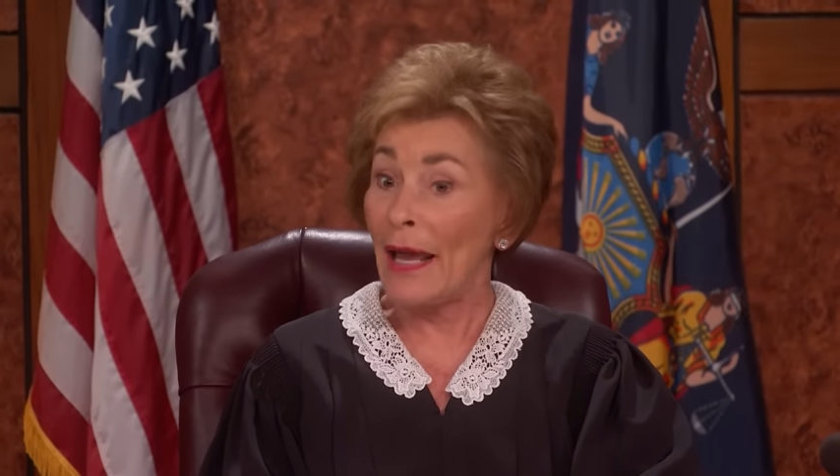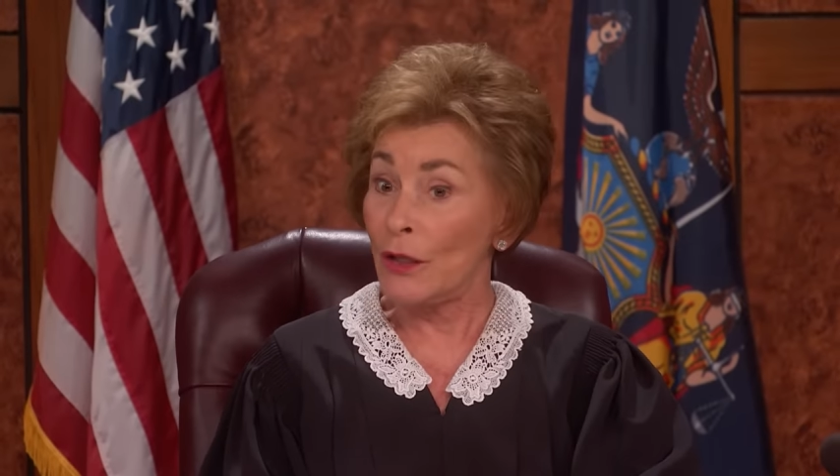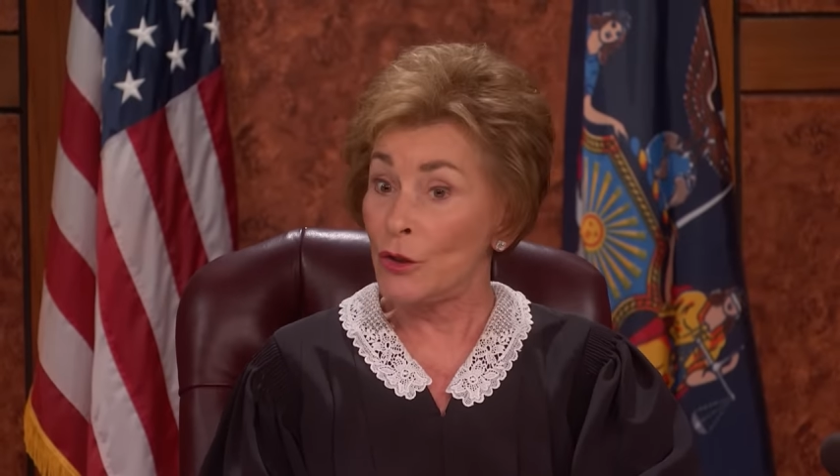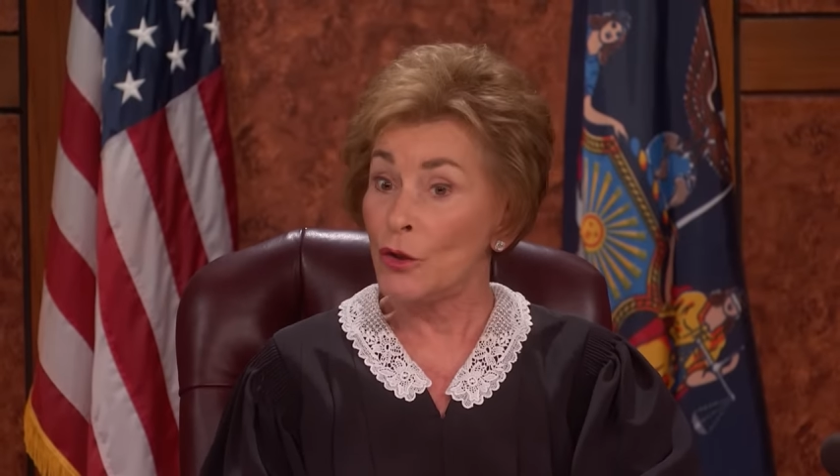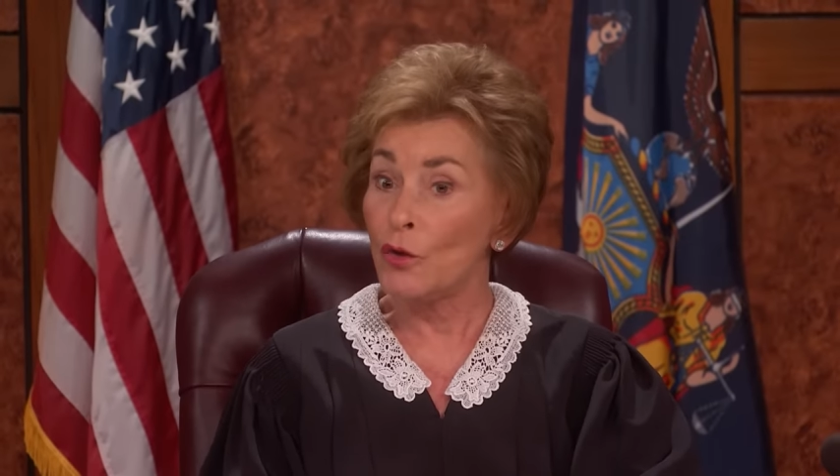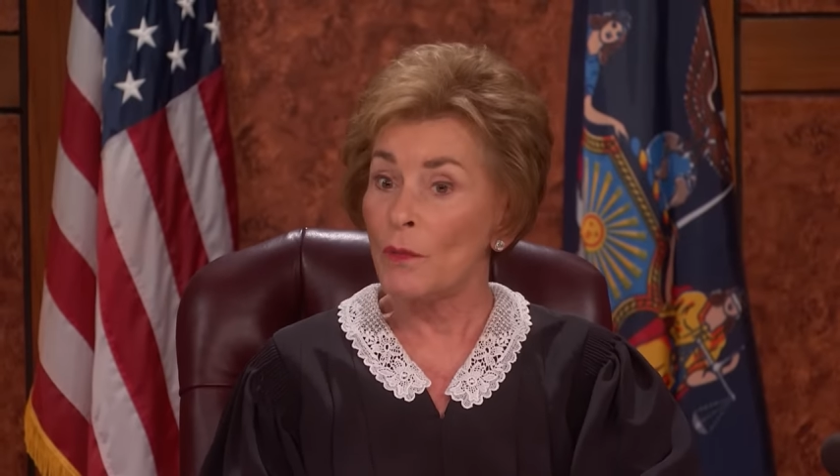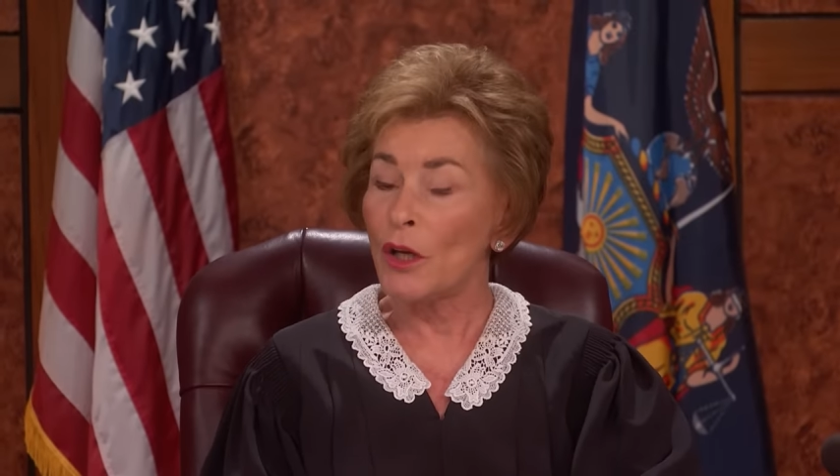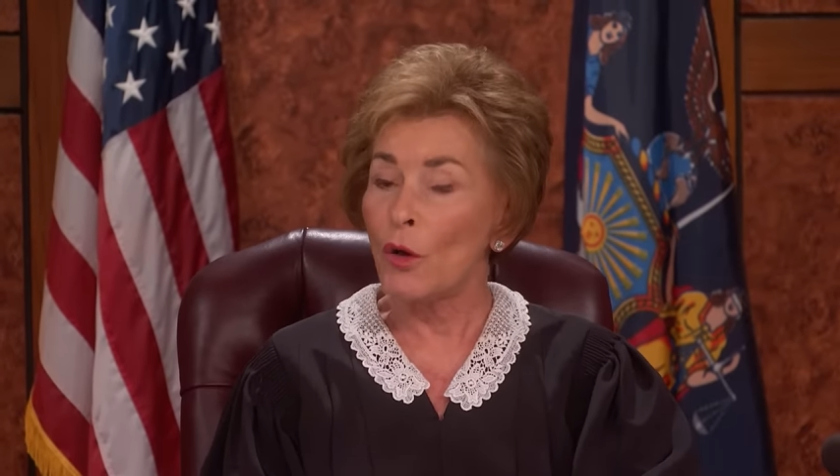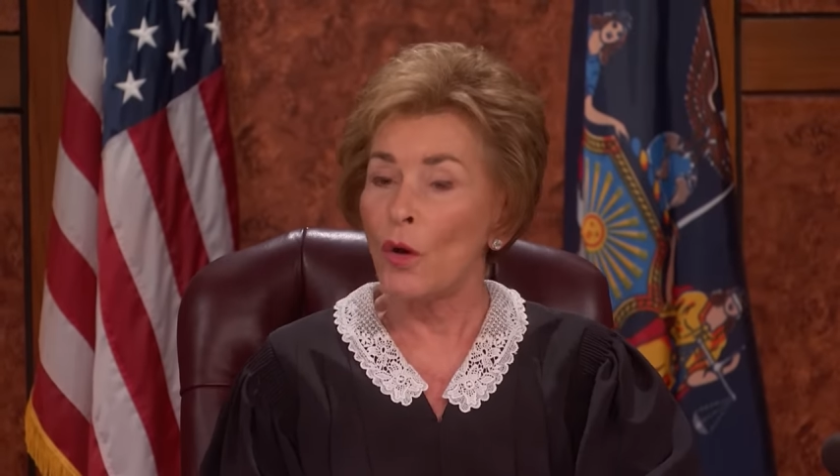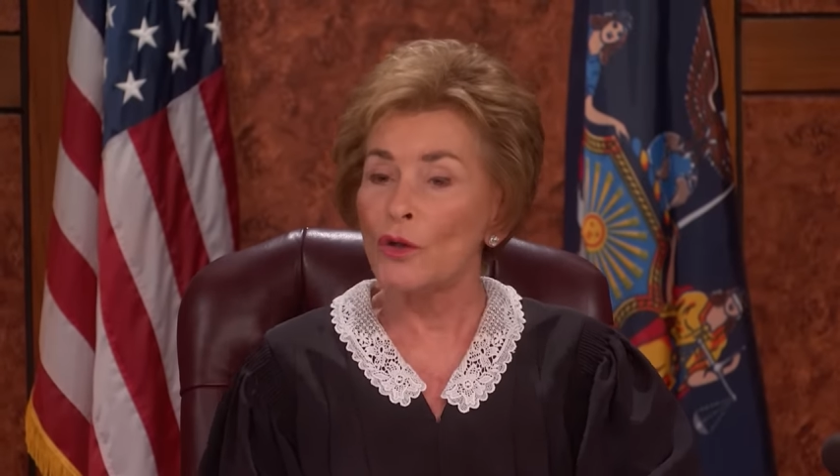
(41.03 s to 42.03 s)
I assume
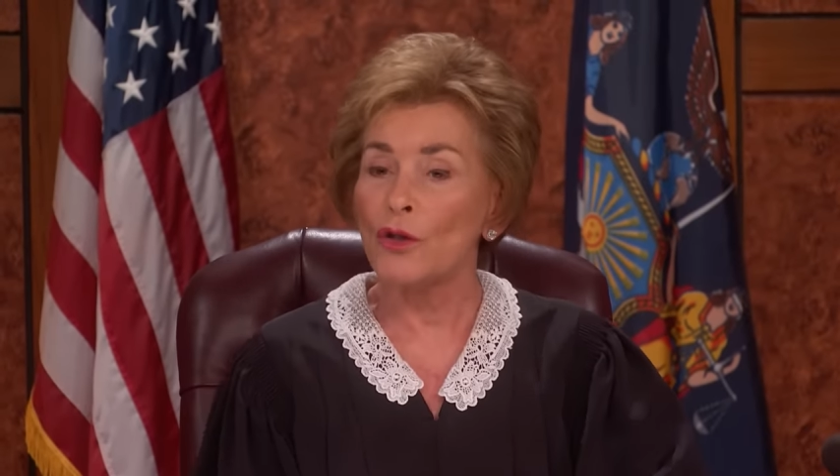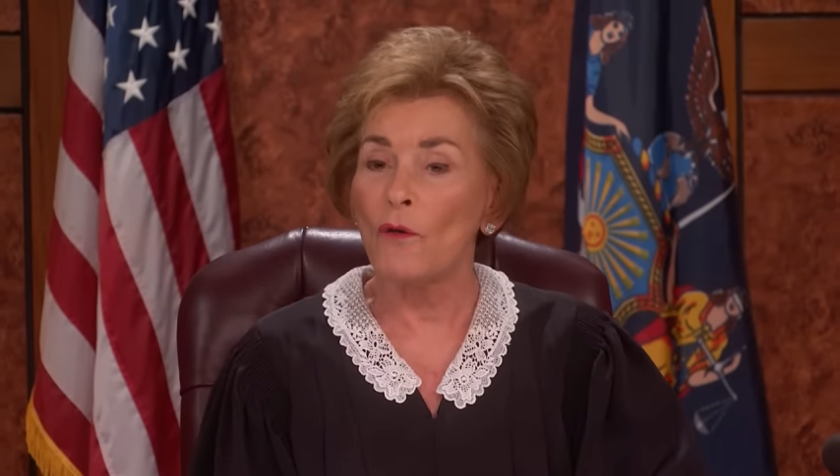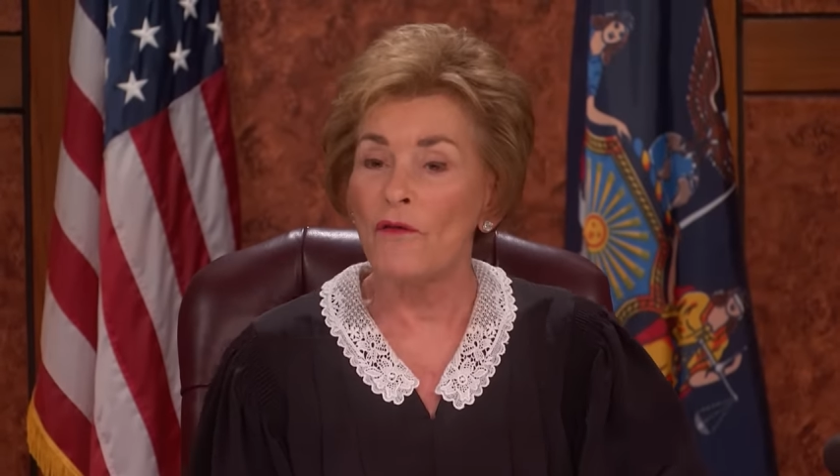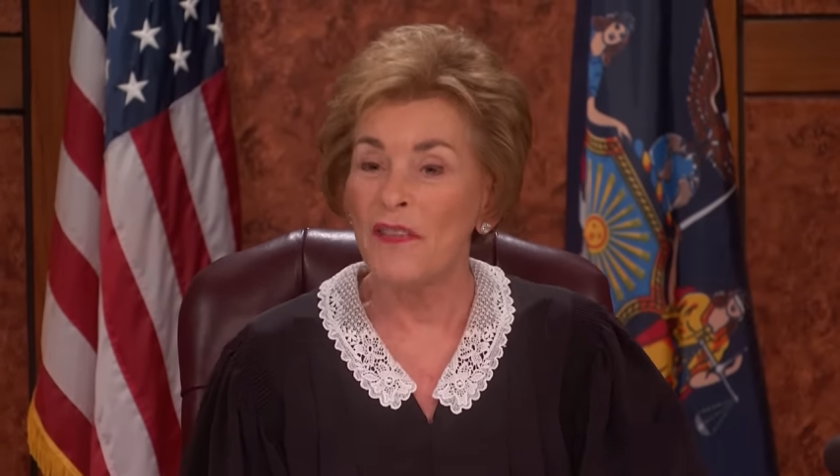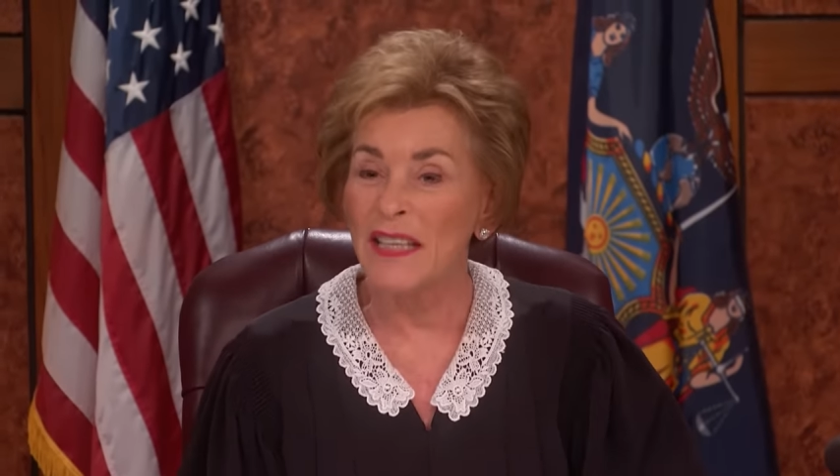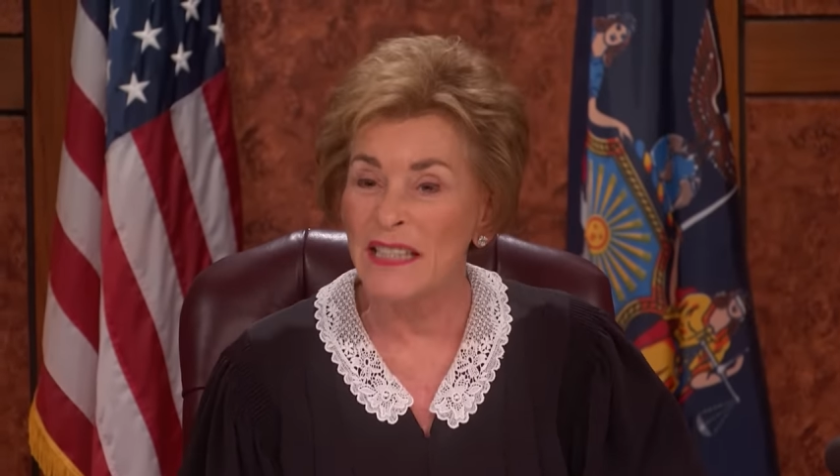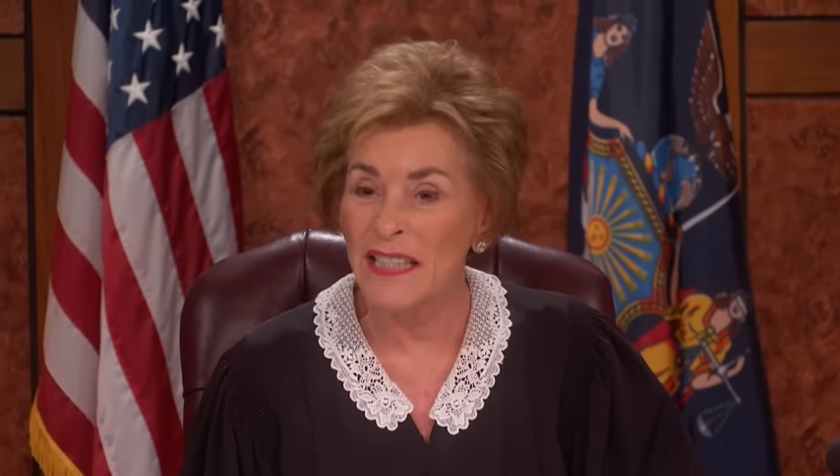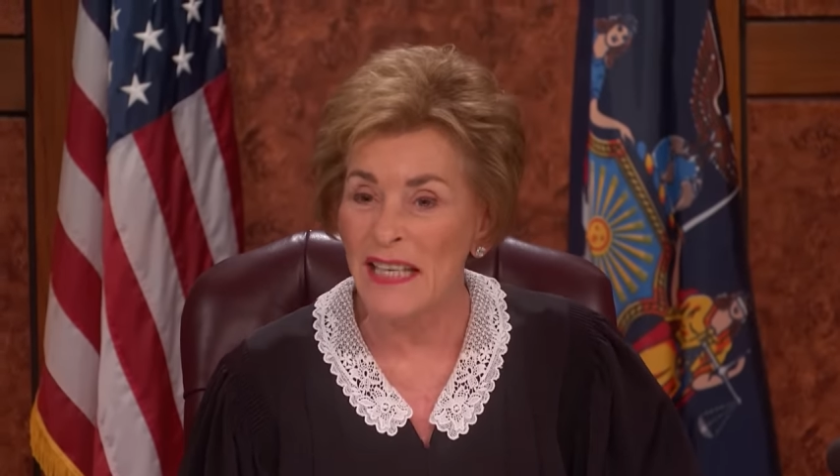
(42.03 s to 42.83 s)
he also feeds the